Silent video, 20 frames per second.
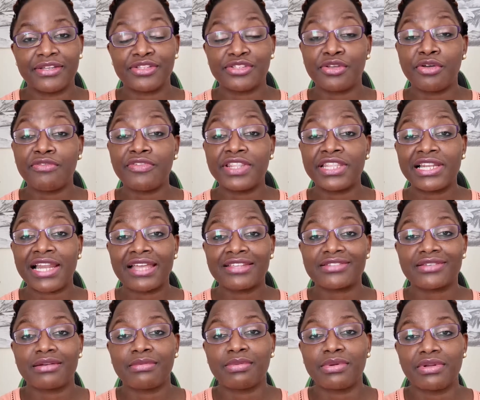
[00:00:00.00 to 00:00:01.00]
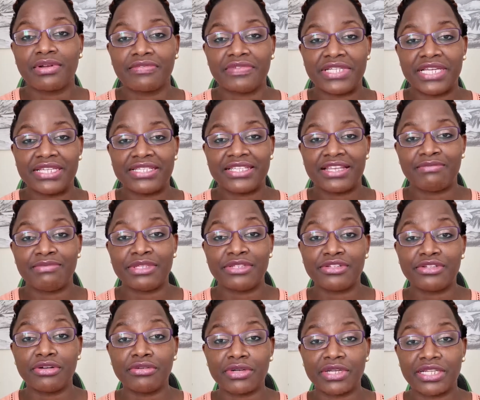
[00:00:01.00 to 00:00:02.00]
So over the last couple of days, I've been
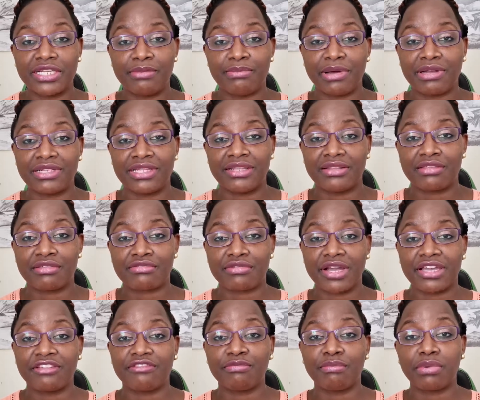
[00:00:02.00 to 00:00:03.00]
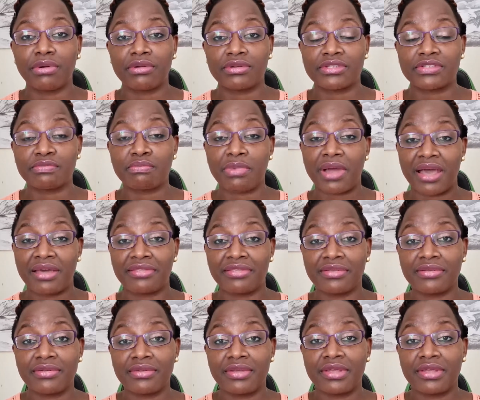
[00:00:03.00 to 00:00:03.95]
talking about the Thrive Plus Path,